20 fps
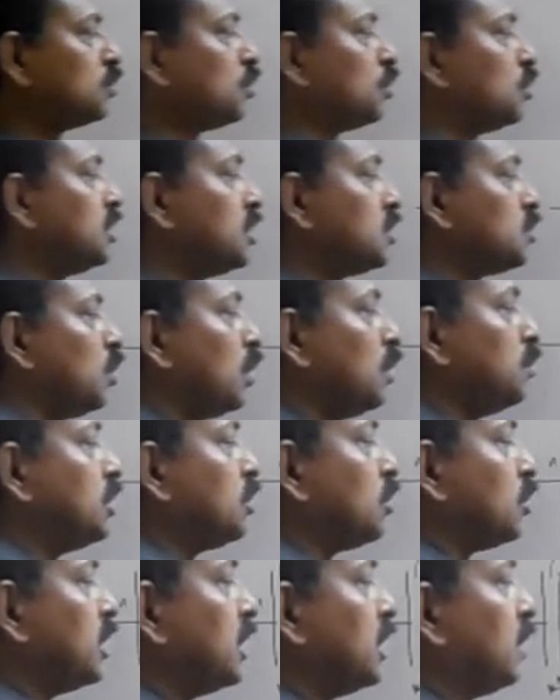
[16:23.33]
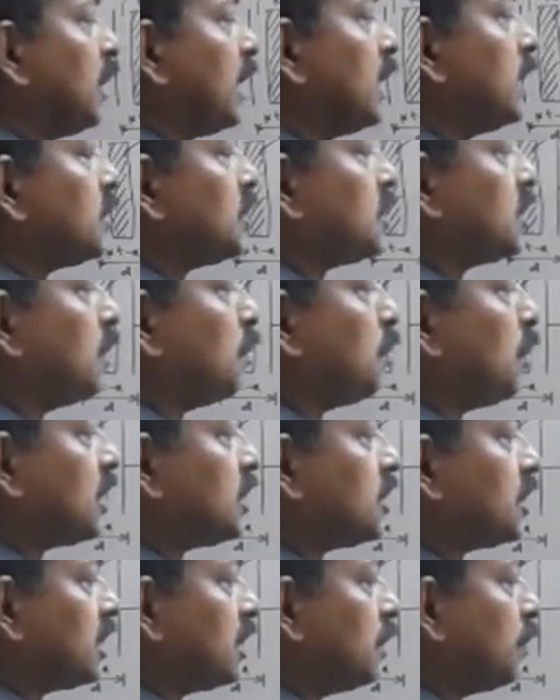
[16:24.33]
So this will be your D minus T
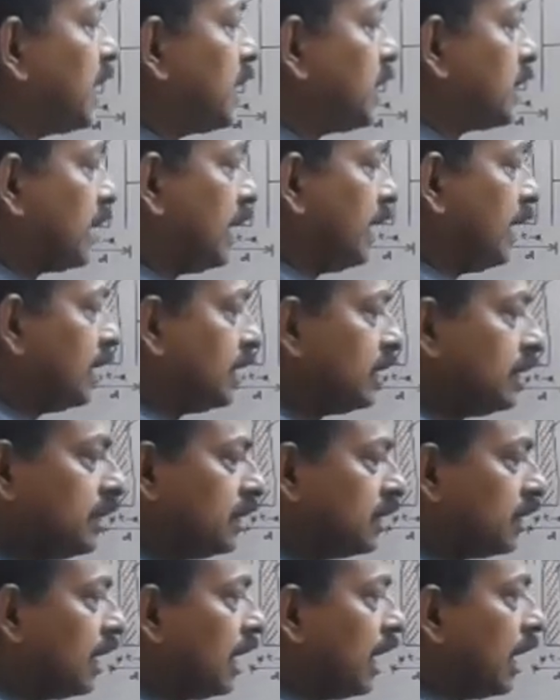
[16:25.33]
plus T by K.